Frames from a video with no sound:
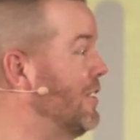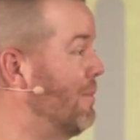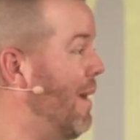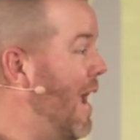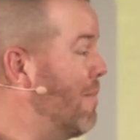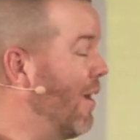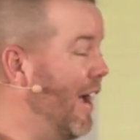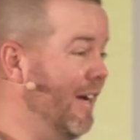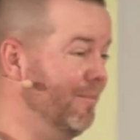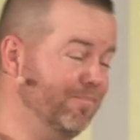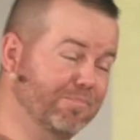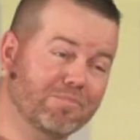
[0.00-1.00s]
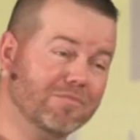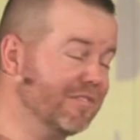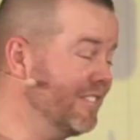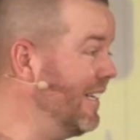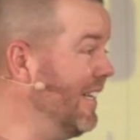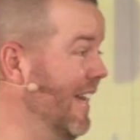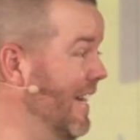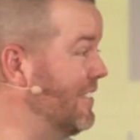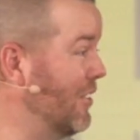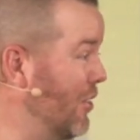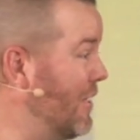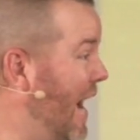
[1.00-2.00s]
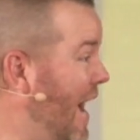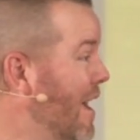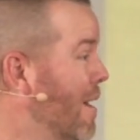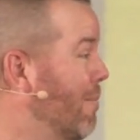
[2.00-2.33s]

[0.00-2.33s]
to say something. Abraham. He's a good guy.